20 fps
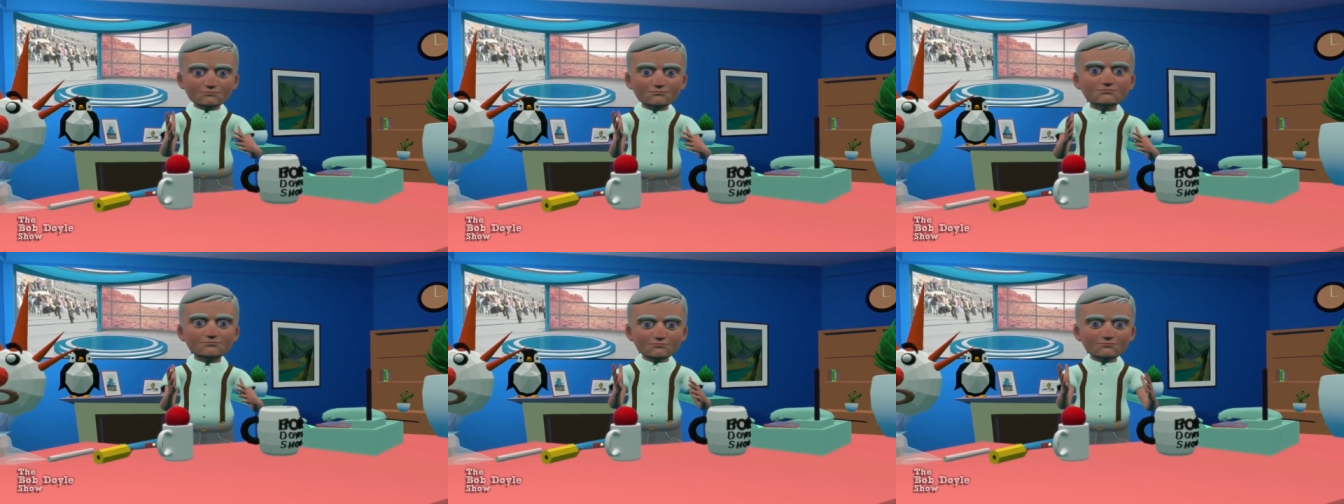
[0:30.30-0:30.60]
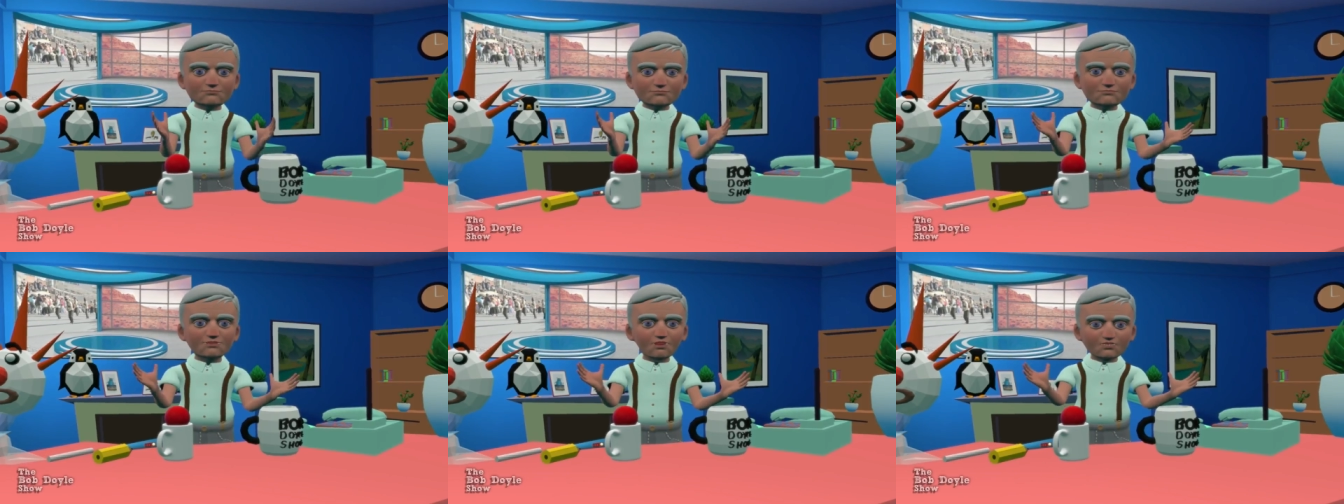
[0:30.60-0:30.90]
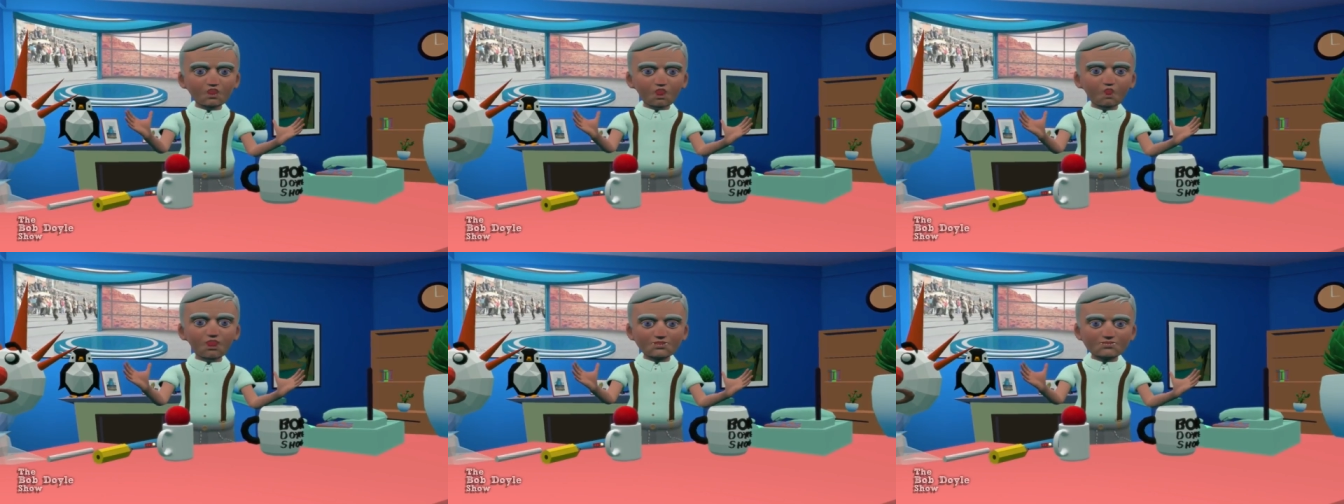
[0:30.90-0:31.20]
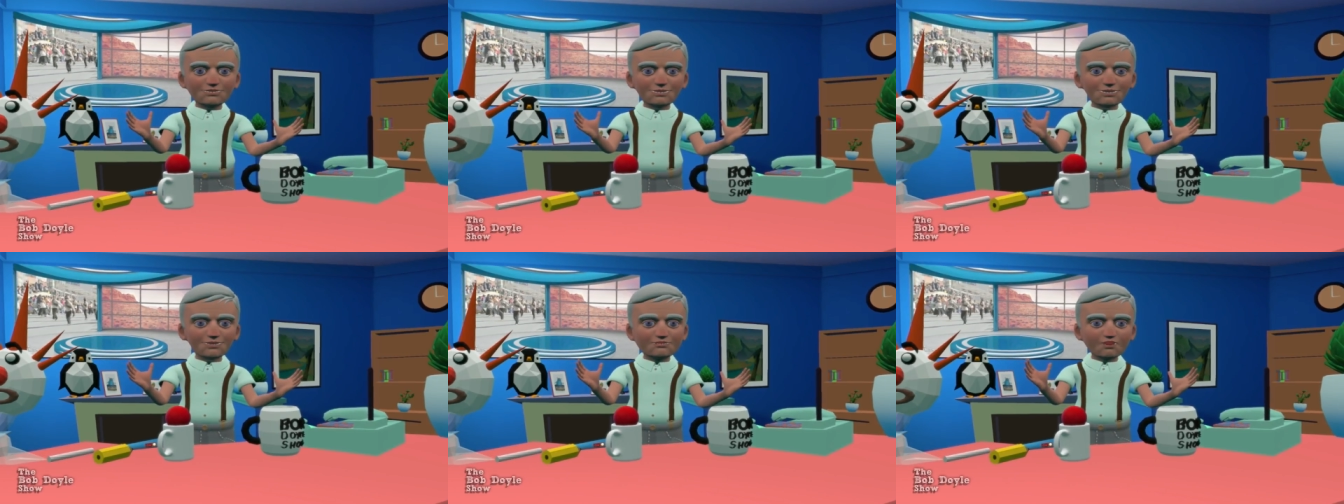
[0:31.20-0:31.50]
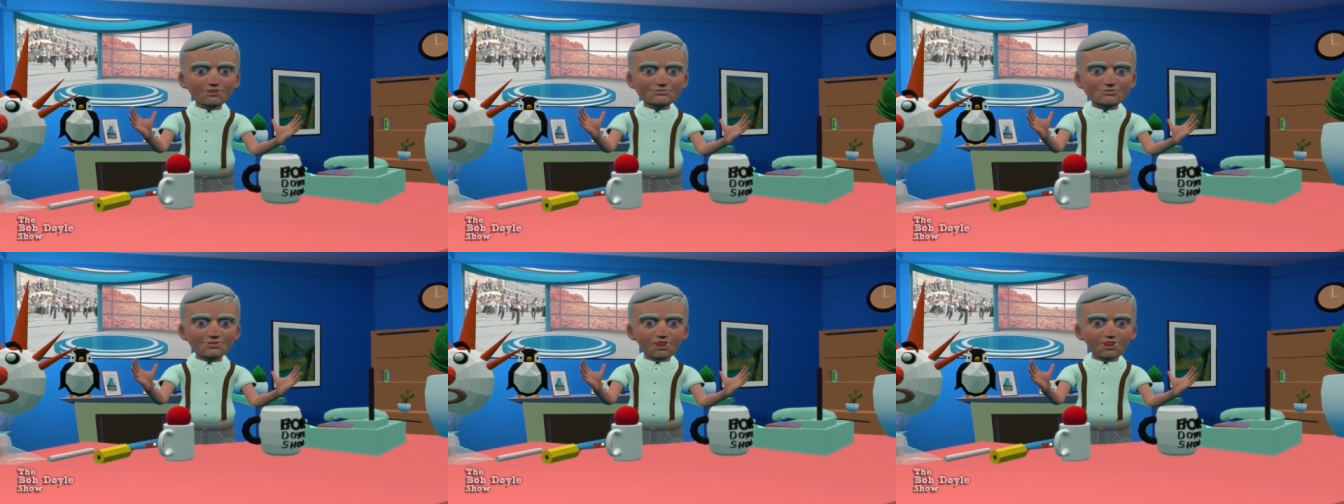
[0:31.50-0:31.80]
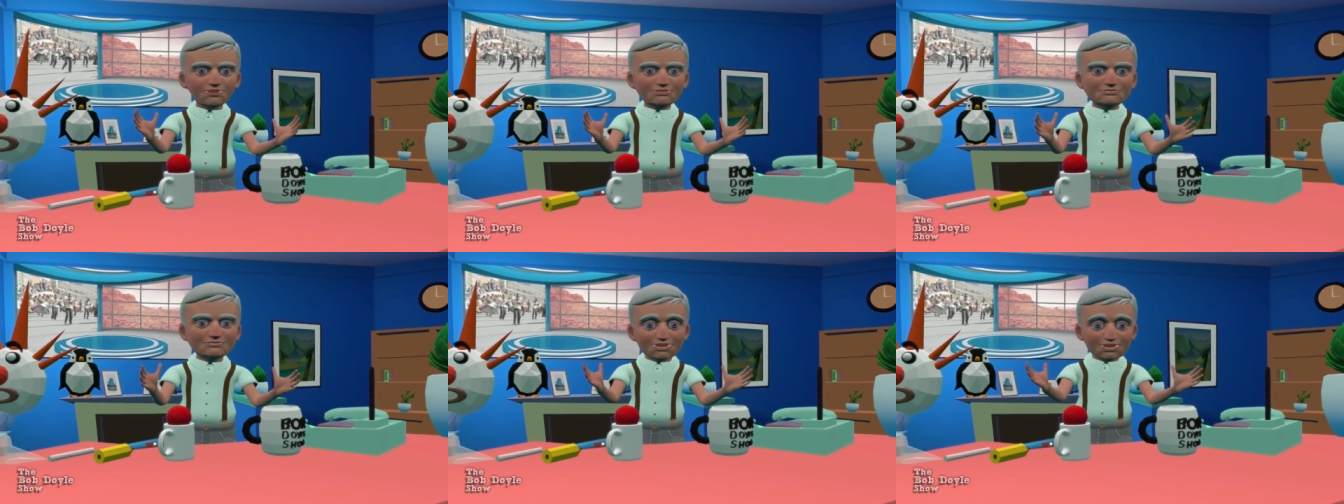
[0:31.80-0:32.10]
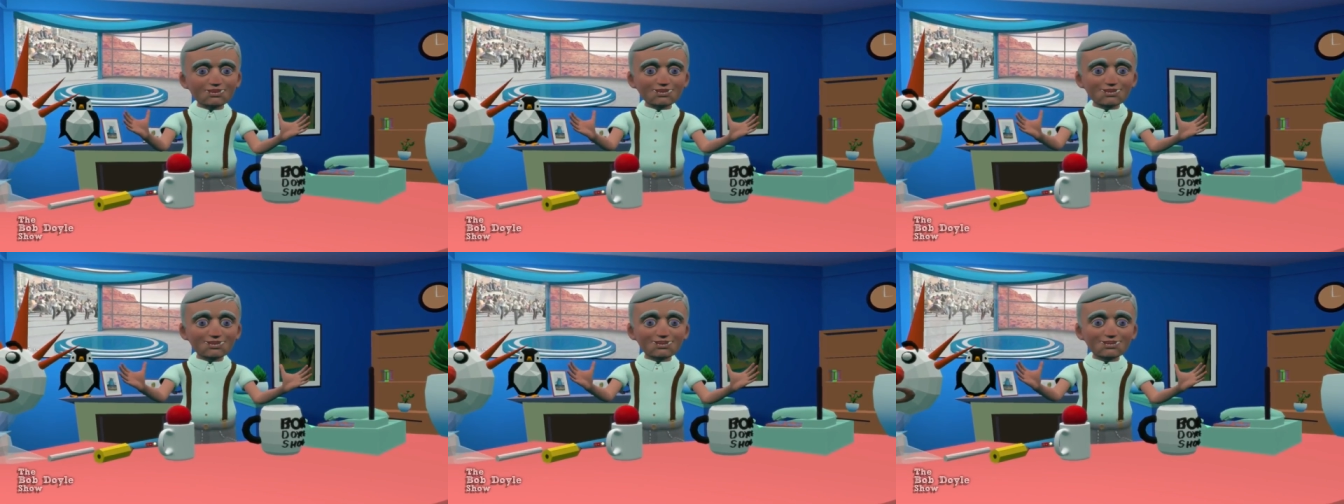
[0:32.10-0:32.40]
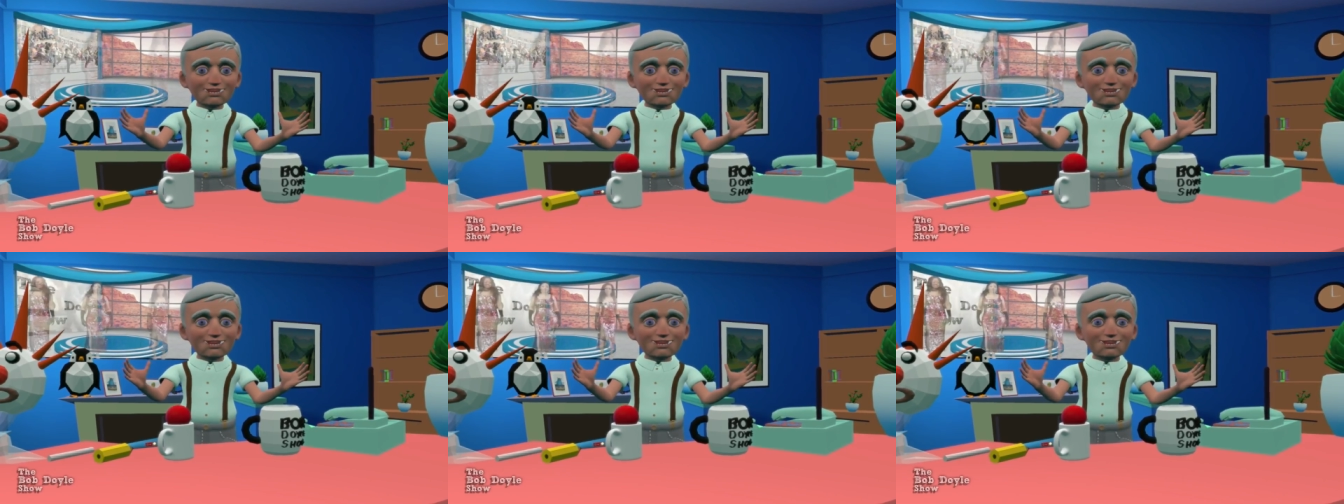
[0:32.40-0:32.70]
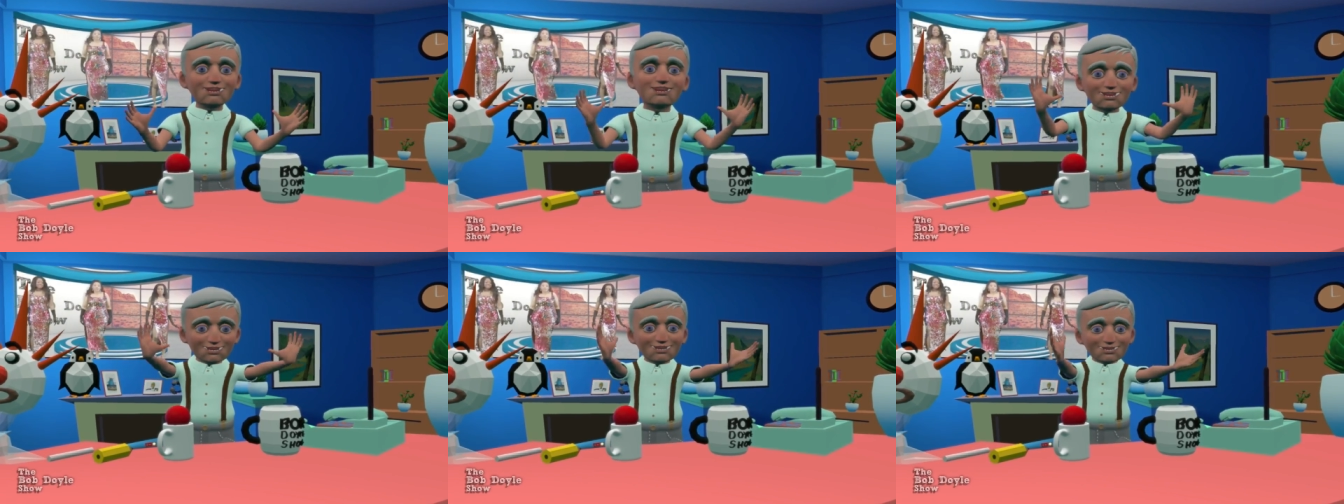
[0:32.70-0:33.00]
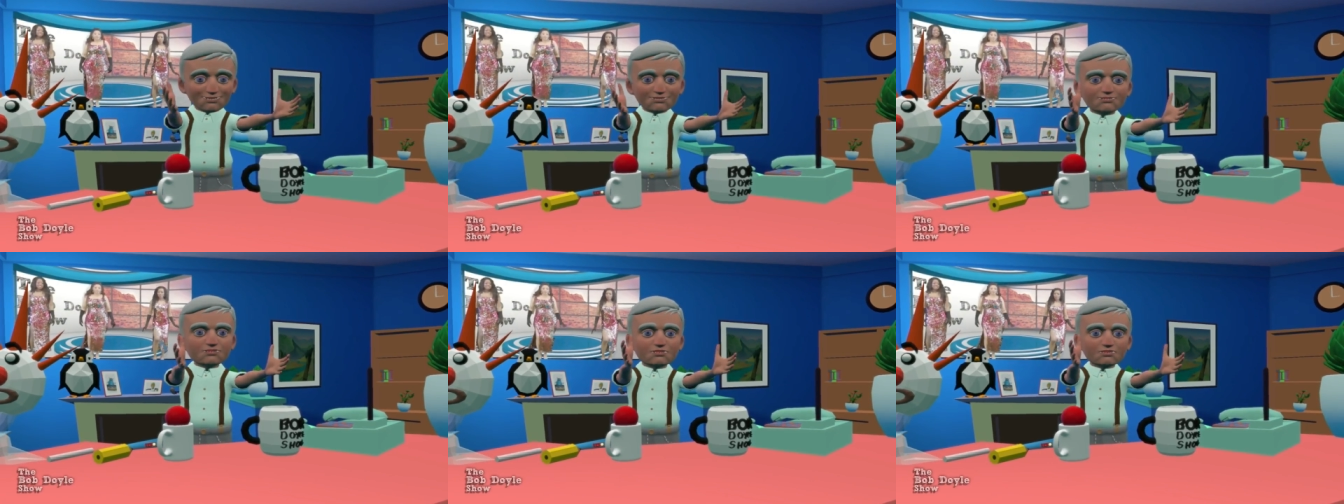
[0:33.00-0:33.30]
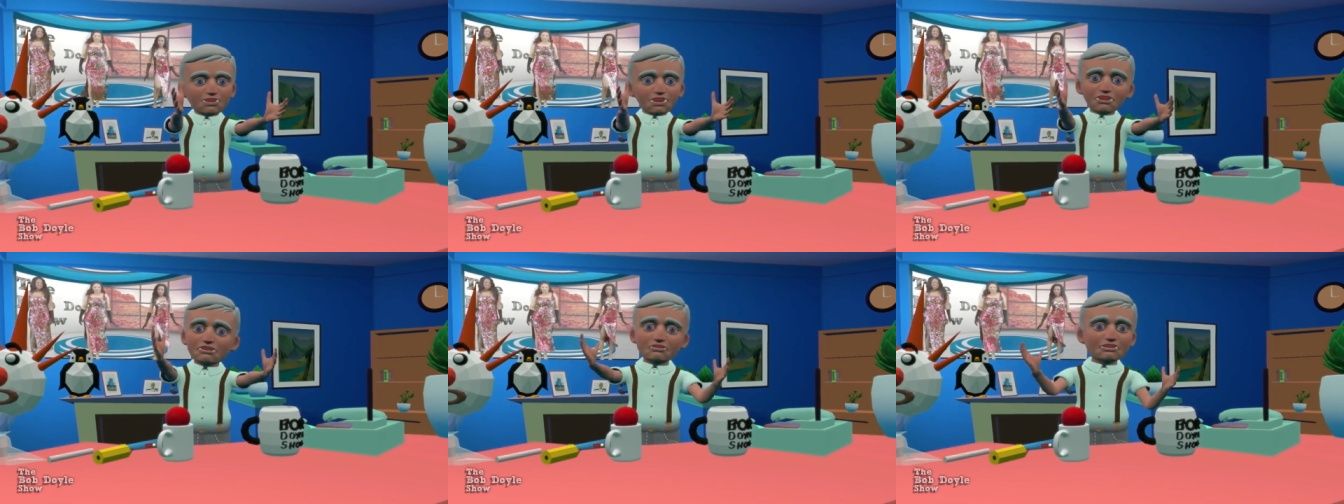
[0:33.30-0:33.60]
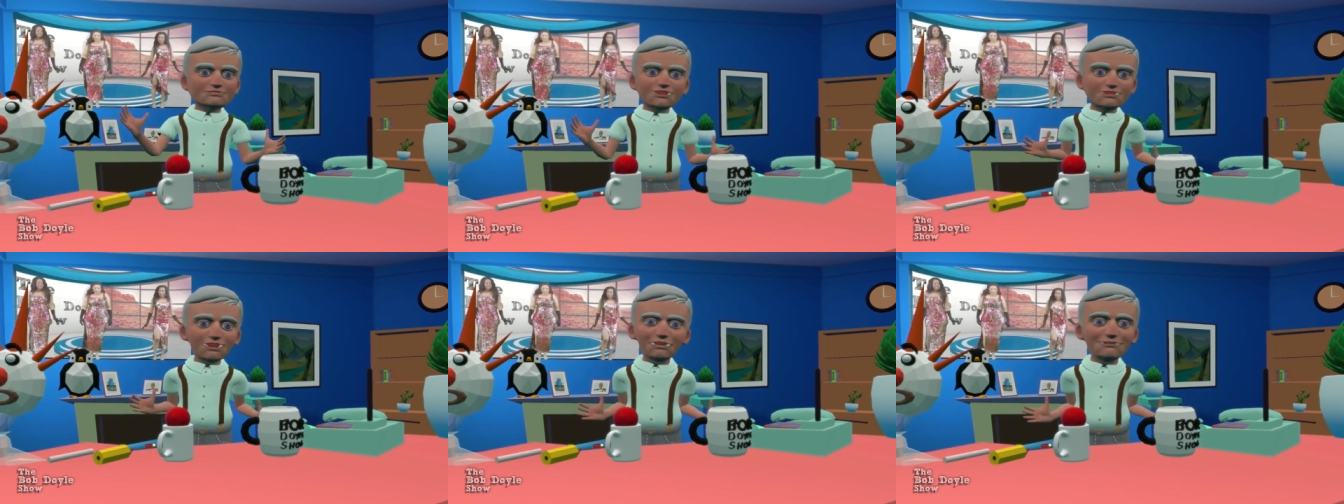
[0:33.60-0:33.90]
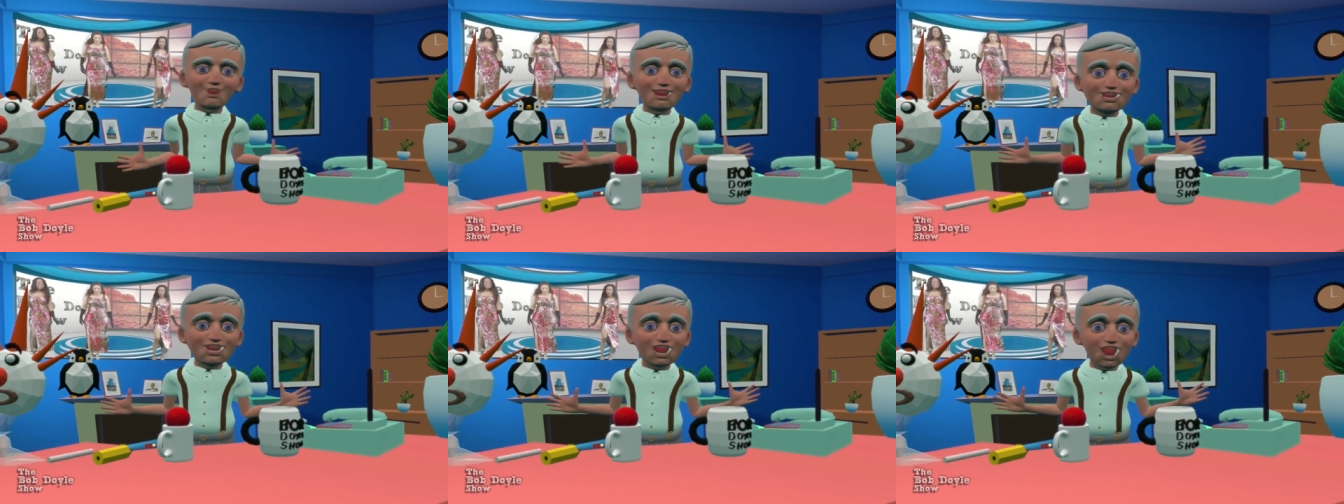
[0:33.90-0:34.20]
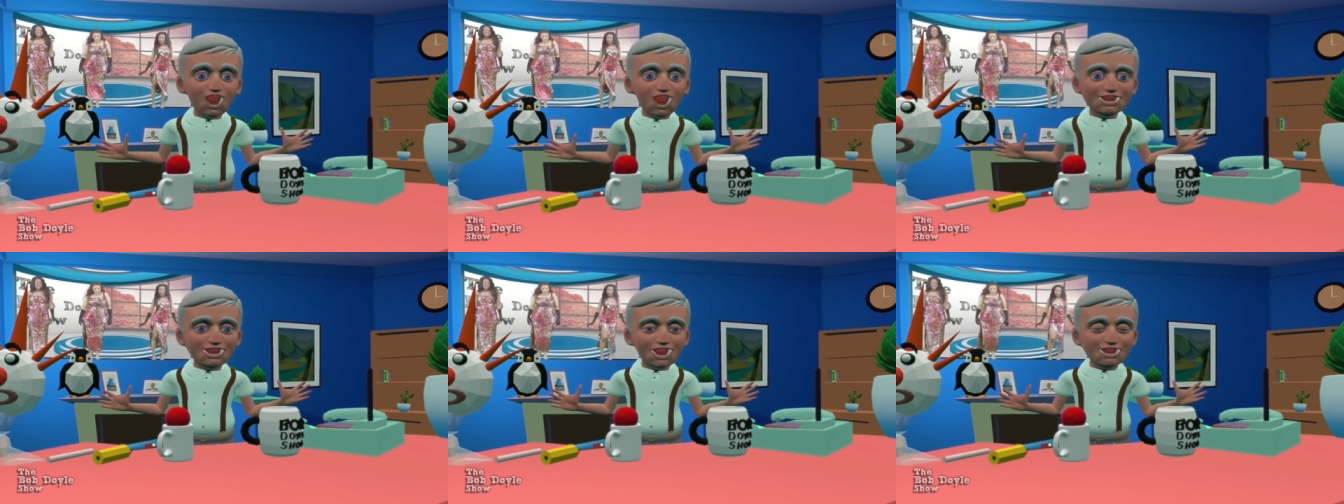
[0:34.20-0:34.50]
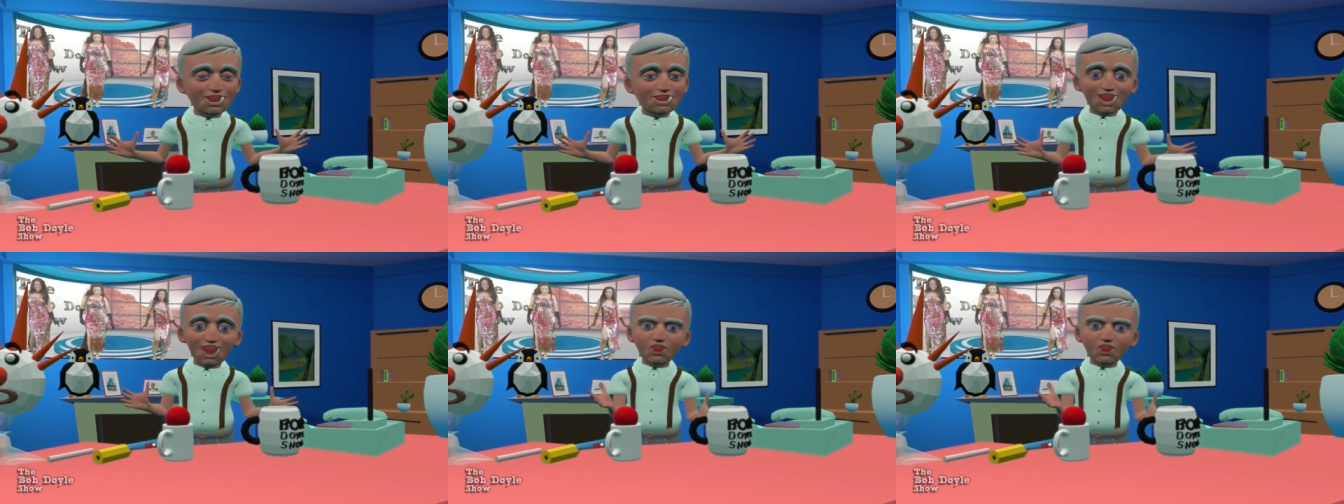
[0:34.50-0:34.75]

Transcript: you know what day this is? That's right, the applause says it all.